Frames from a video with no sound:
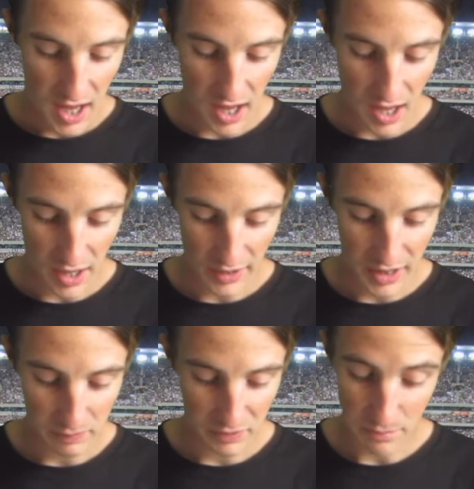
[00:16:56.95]

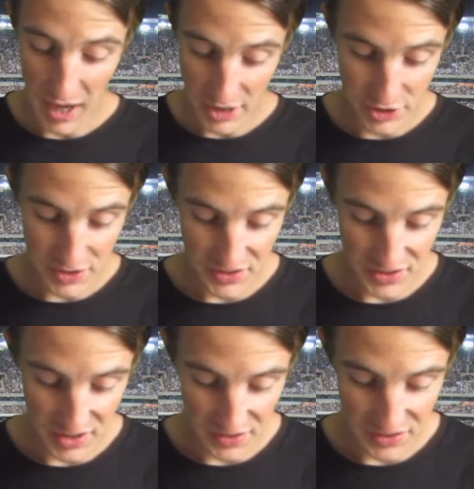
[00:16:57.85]
couple of
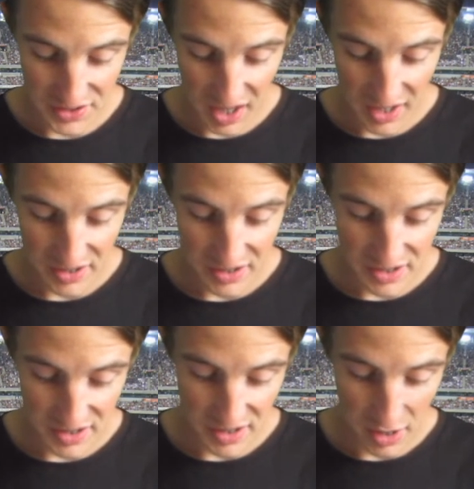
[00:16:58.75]
matches. The
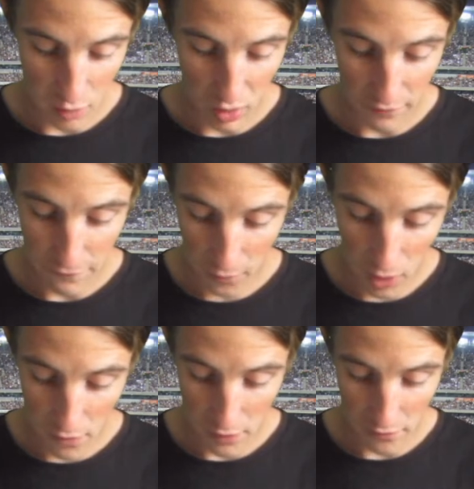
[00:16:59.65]
Suns won
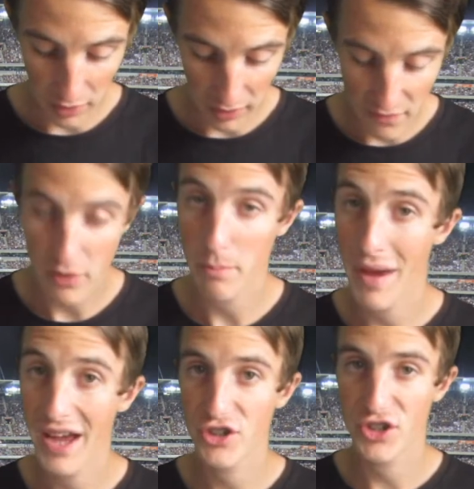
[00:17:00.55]
5 of 11
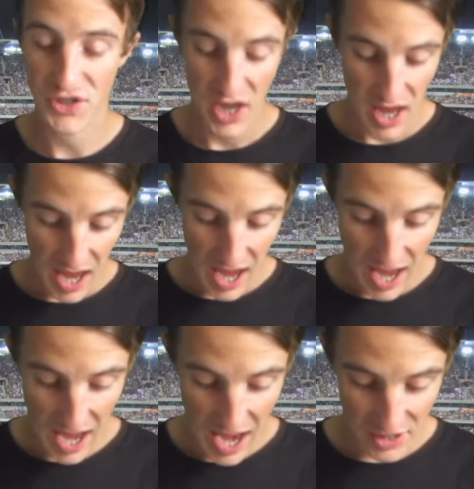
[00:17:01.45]
matches
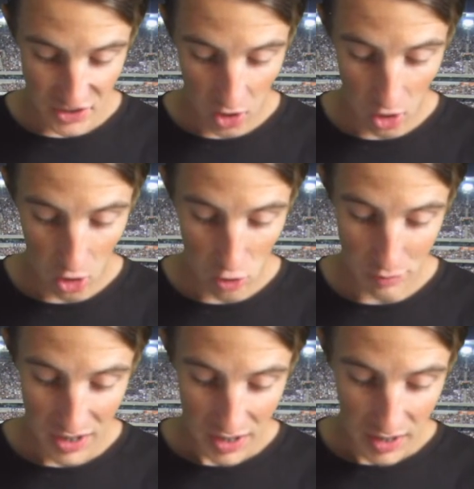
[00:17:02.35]
at
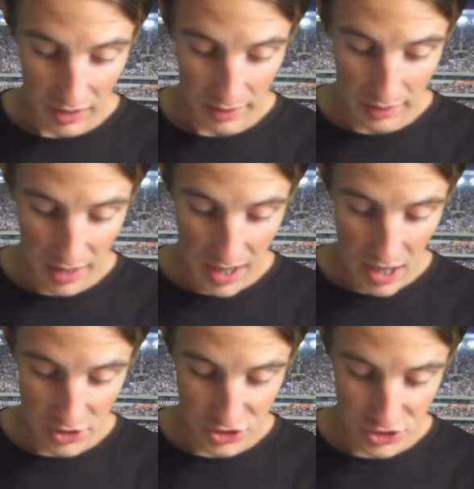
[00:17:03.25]
home
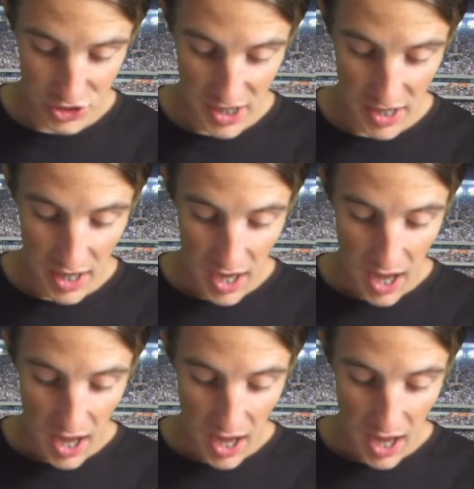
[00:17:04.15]
last year.